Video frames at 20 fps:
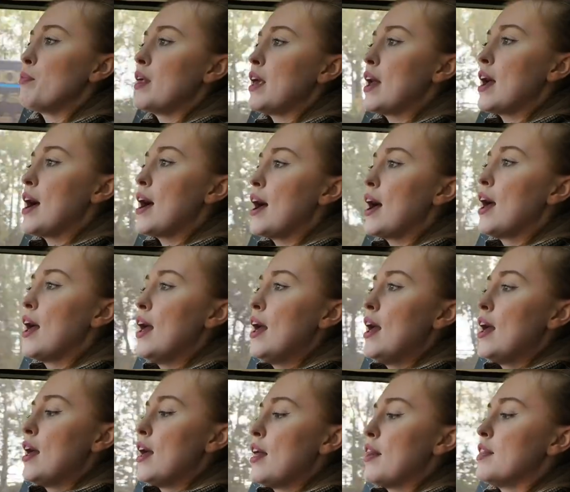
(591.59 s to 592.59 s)

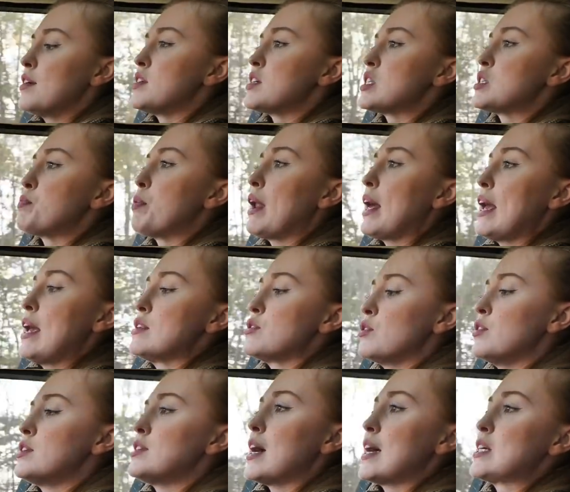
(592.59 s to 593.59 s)
the displays
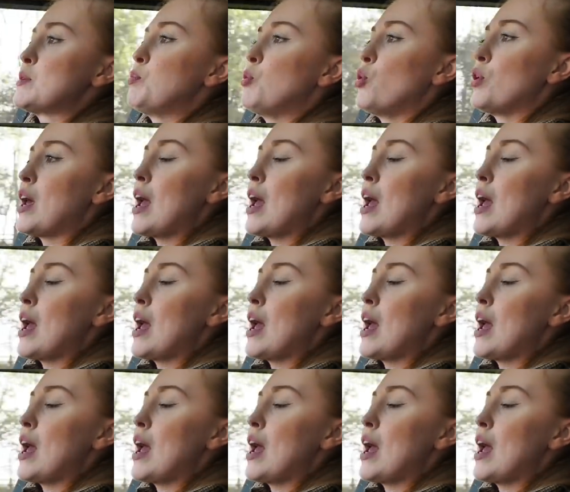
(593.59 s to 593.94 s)
on the dashboard